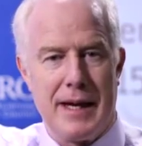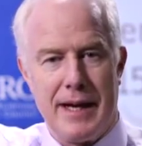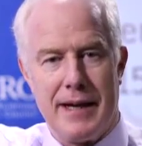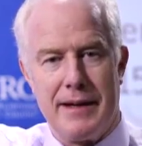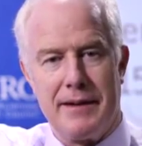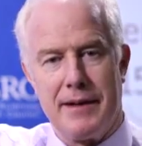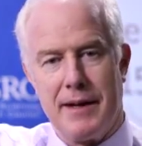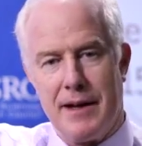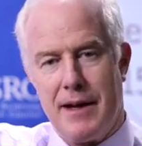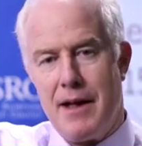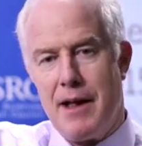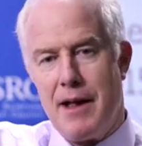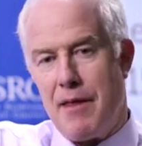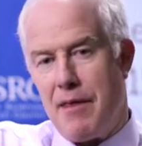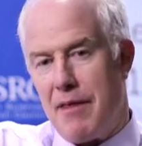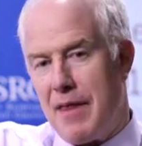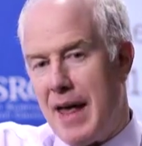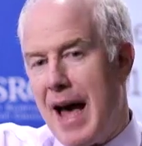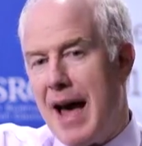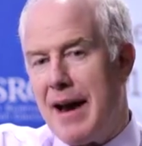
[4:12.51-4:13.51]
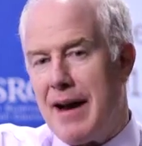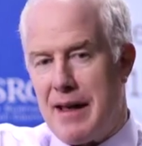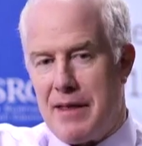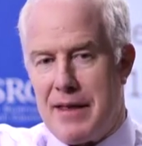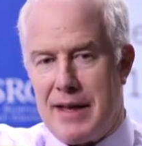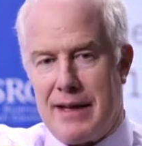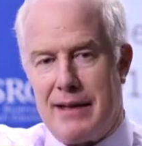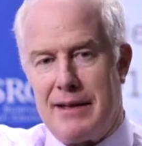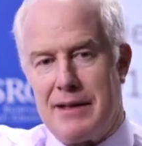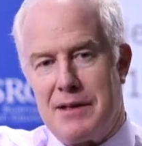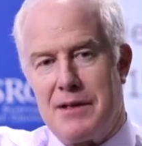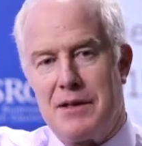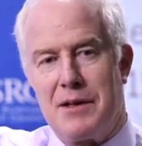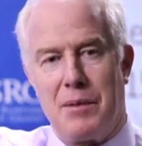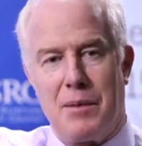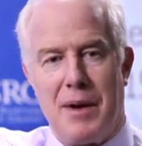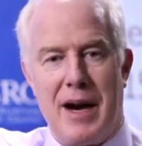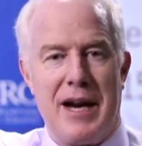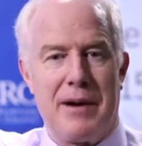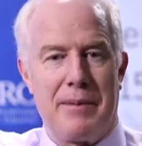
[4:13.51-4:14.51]
And that, I think, is the
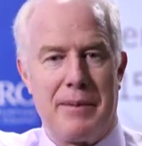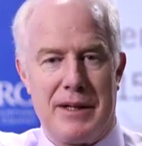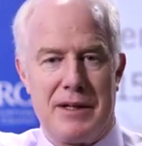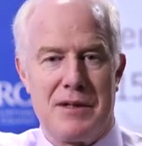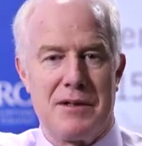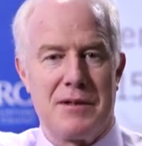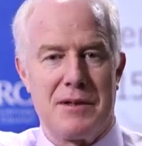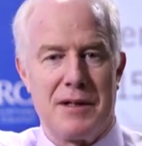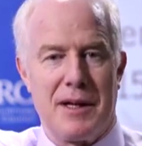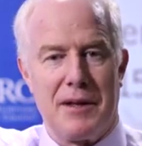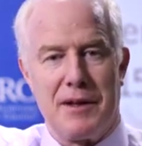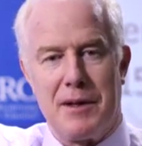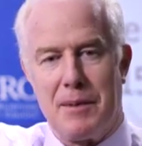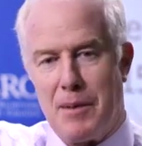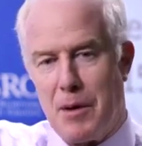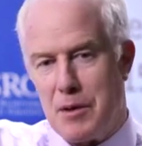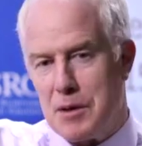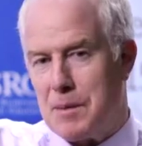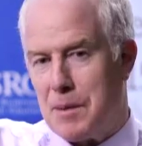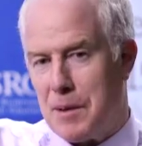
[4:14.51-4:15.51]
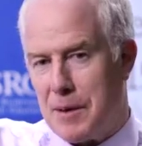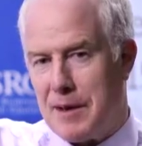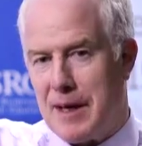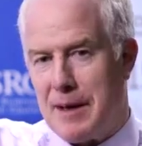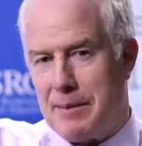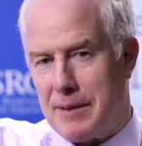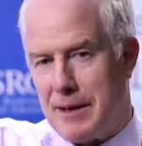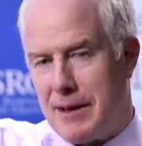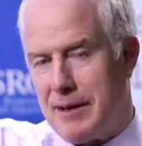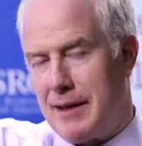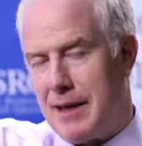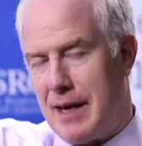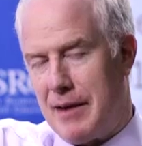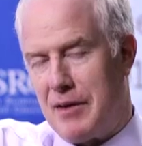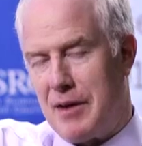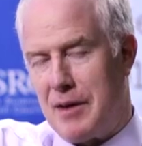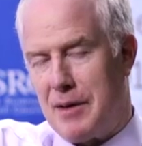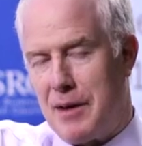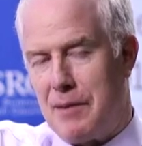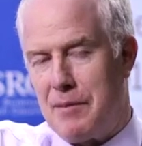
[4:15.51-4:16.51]
way in which the MOST program can have
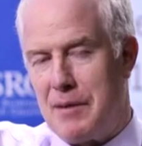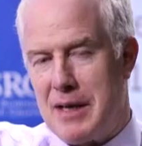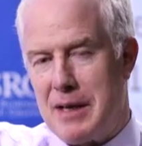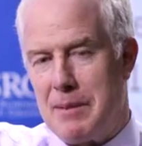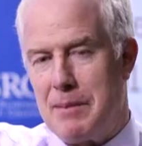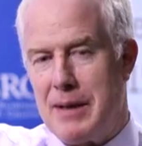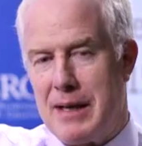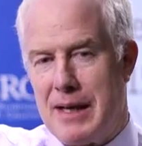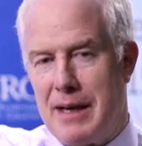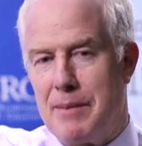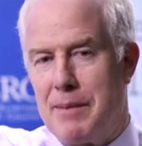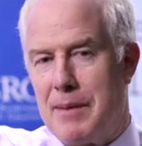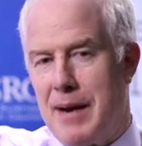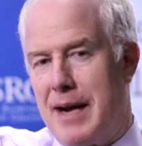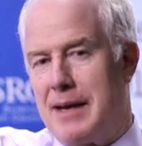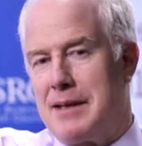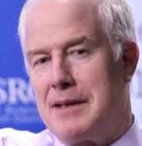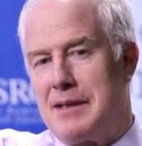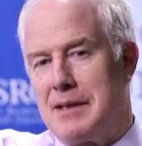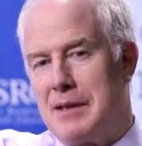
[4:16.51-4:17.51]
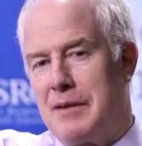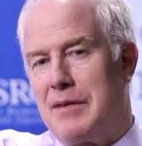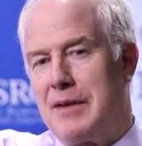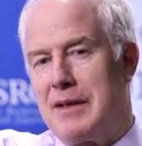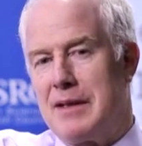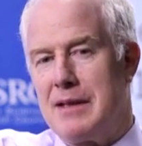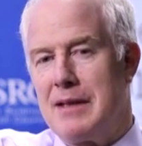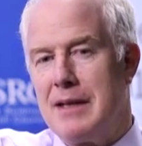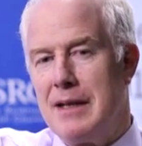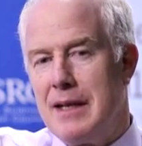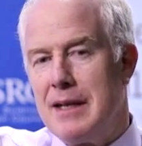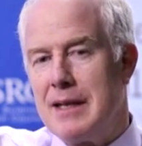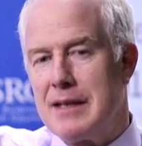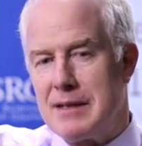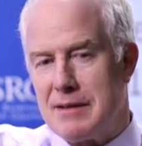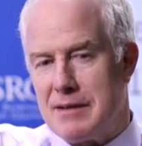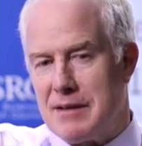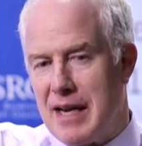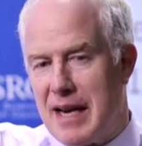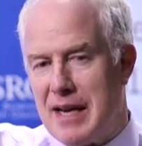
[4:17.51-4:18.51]
a really big impact, is if it
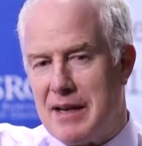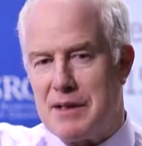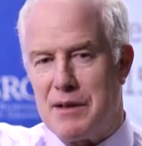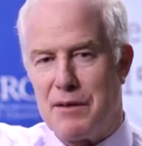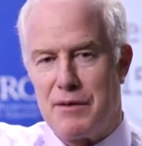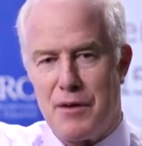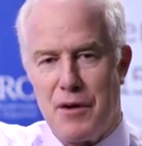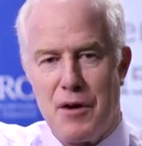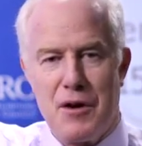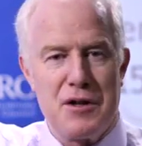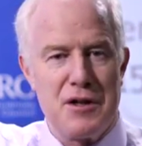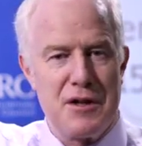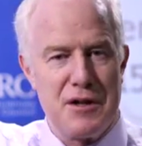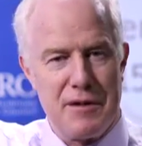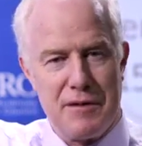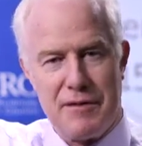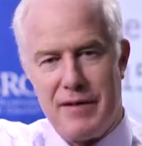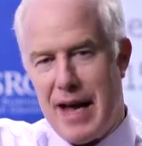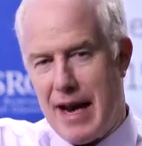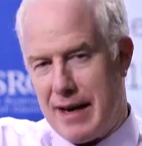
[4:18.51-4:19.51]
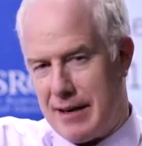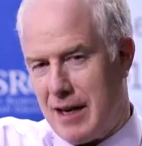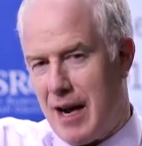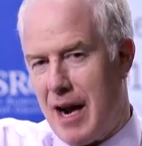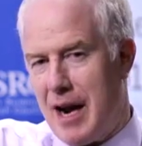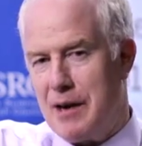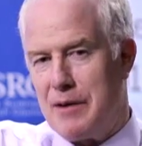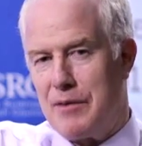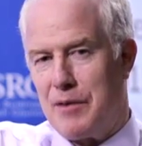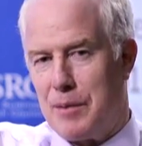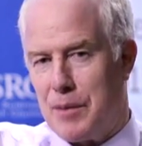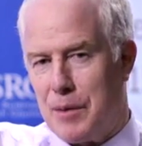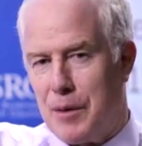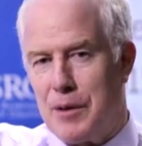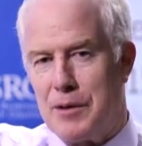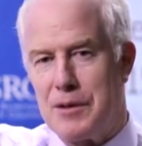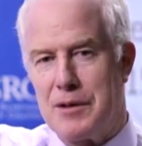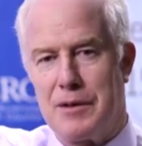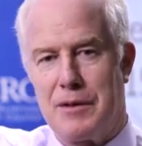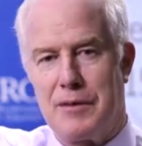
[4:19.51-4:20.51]
takes a version of that kind of
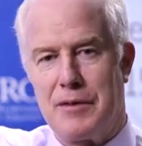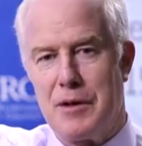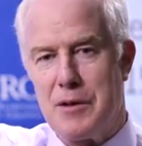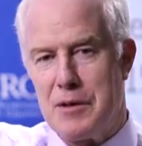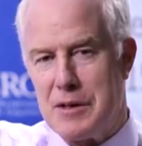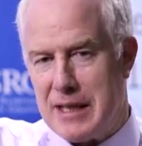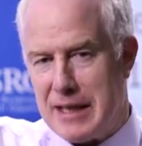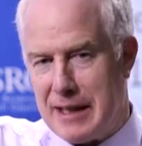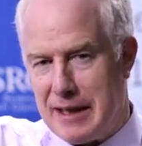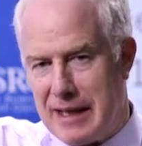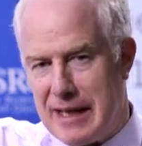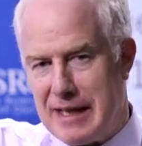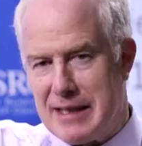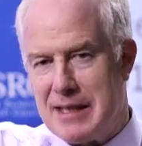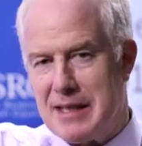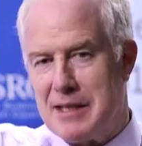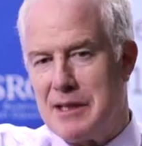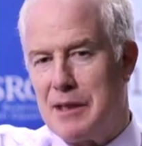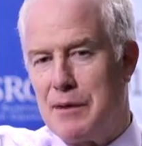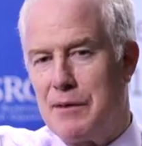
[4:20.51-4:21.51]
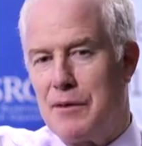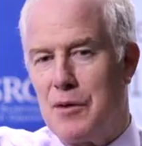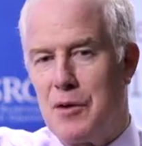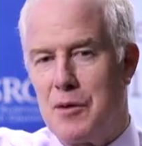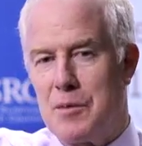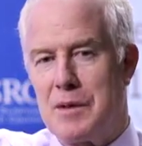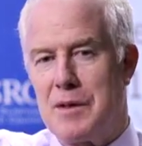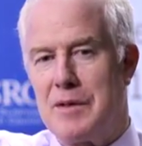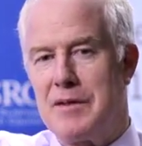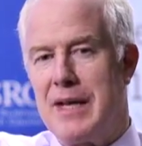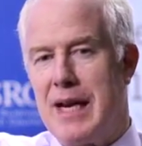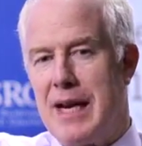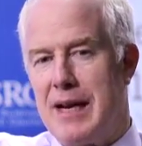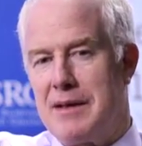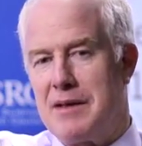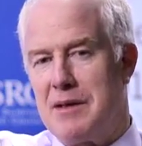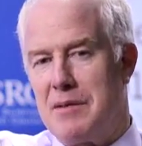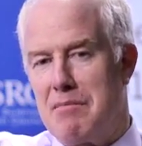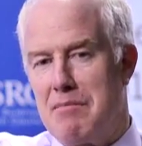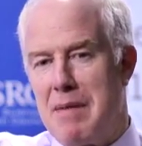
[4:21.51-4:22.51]
approach, of using the existing forms of data
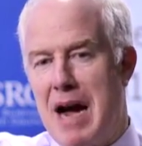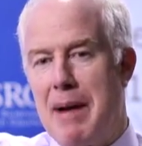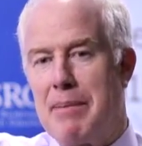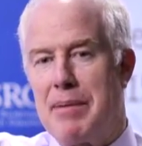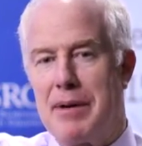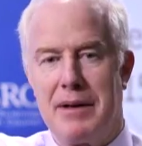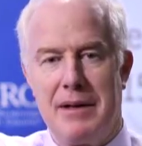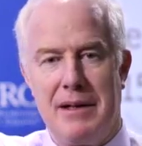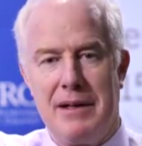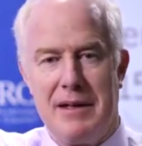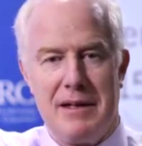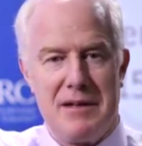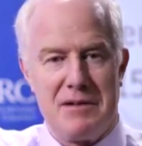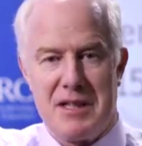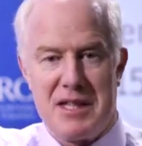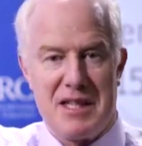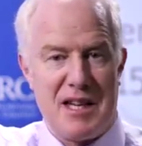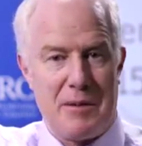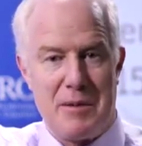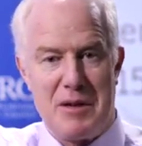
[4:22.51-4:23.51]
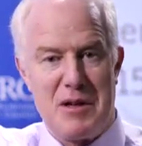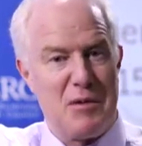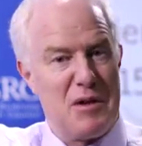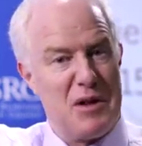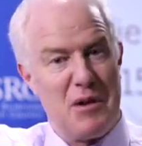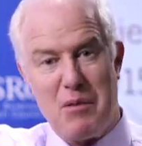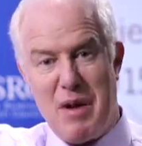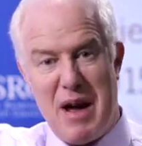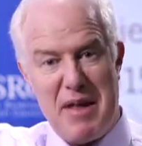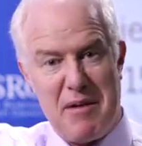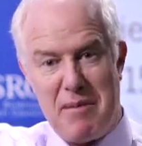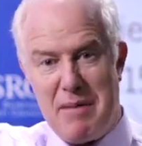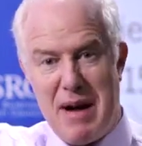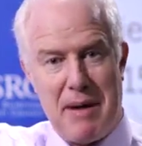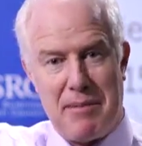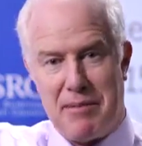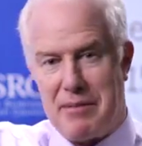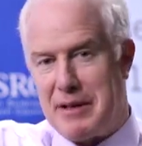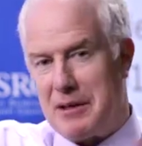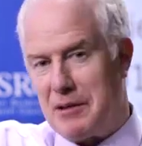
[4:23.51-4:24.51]
to map, just like we do with a weather
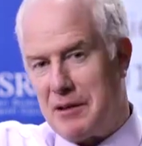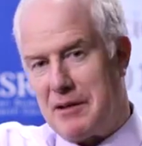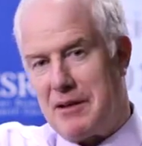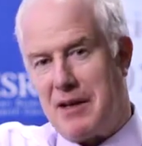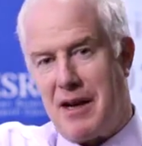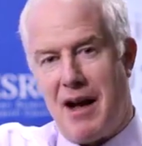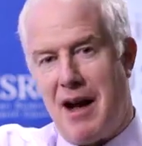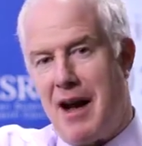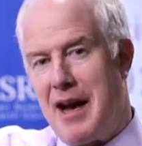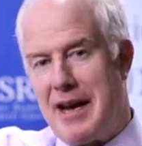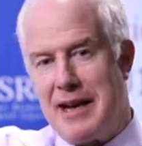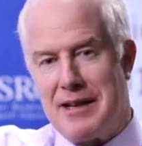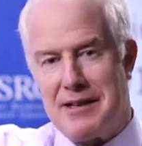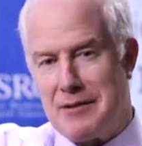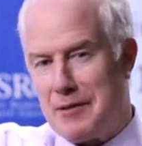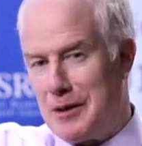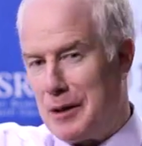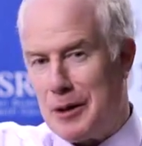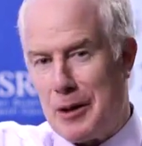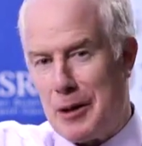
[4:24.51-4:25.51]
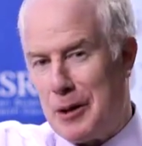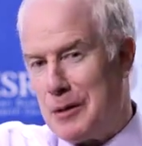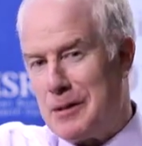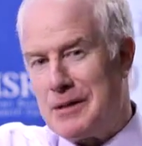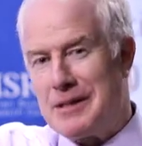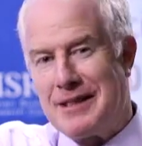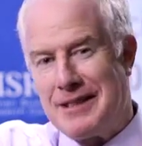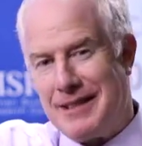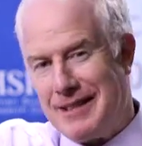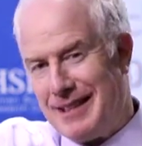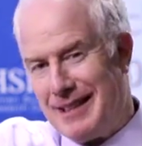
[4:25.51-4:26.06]
map. We look at the highs and the lows.